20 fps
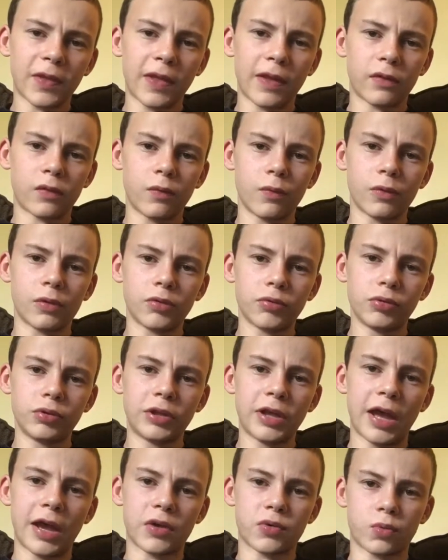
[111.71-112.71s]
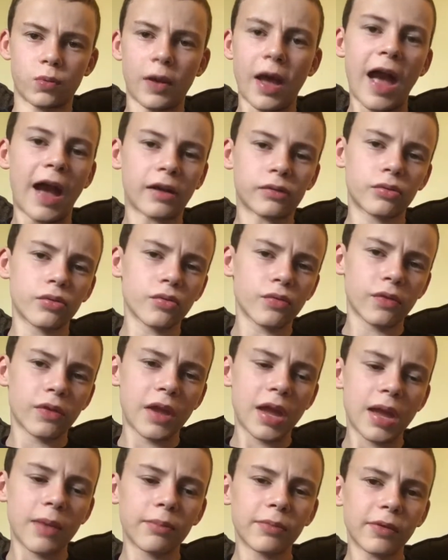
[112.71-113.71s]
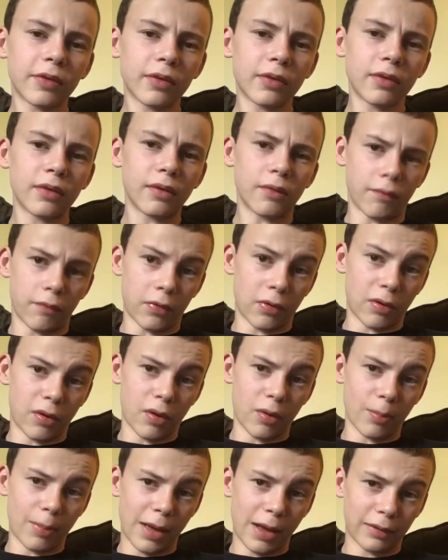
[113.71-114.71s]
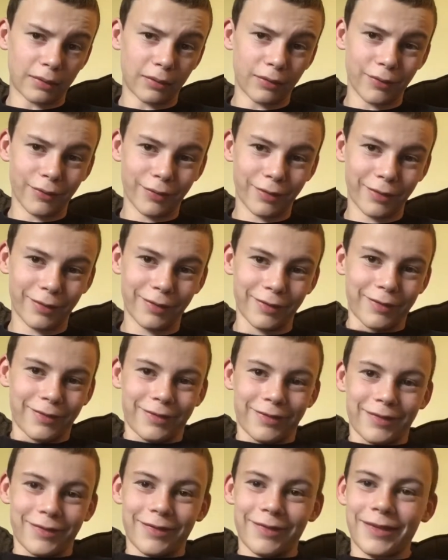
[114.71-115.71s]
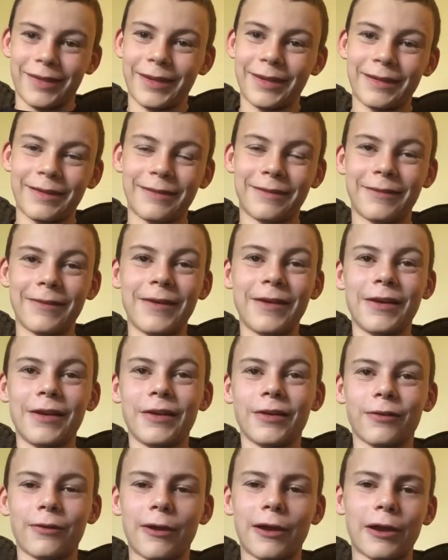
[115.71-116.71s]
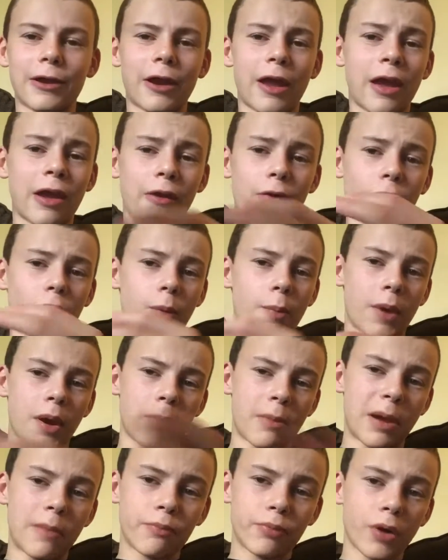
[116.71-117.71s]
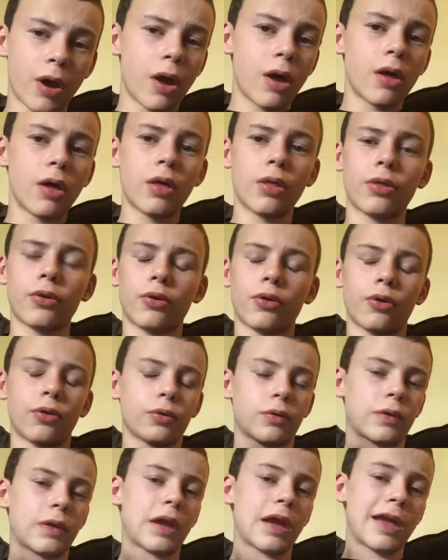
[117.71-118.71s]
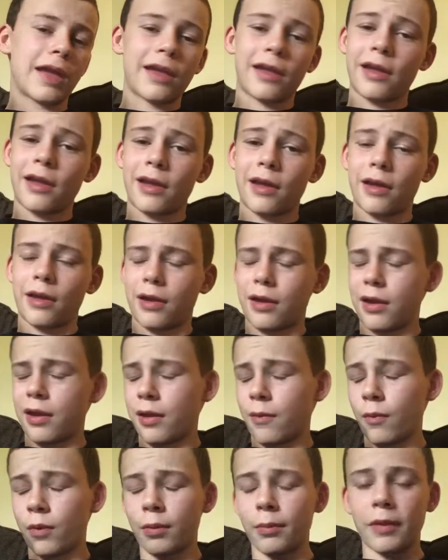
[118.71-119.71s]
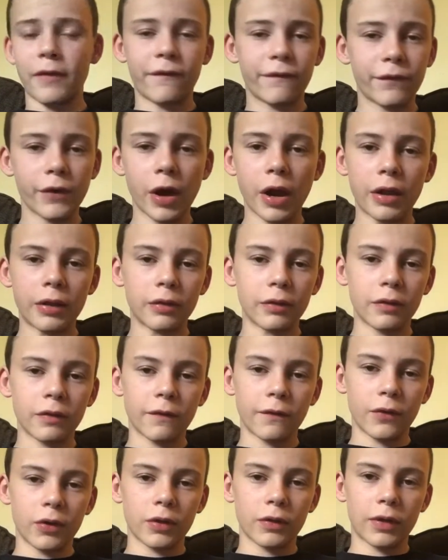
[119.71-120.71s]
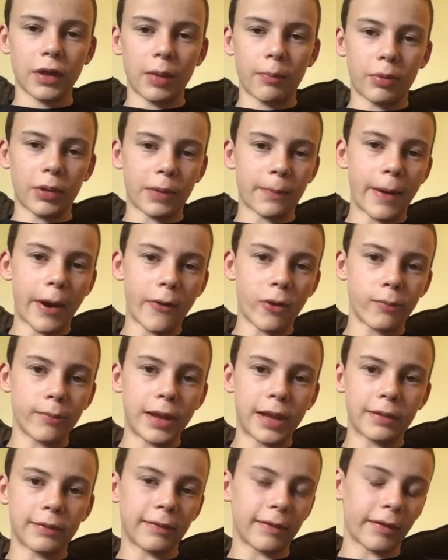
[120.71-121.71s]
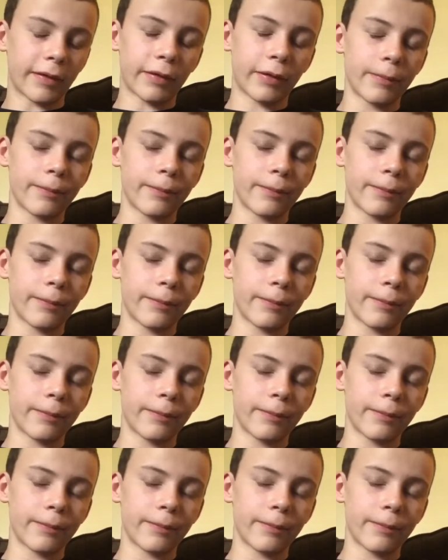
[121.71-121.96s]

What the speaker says: I like to include the actual actors' names, if you call them actors, you know. So I could incorporate my brother, or say one of my friends, for example, like Pyromantic.